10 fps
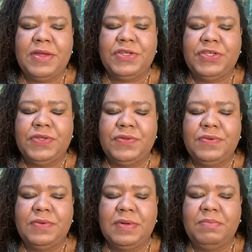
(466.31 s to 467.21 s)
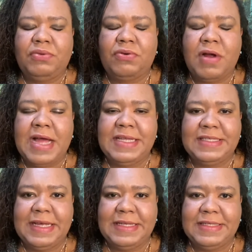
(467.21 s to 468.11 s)
to
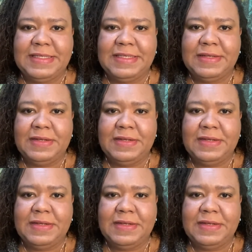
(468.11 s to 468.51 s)
process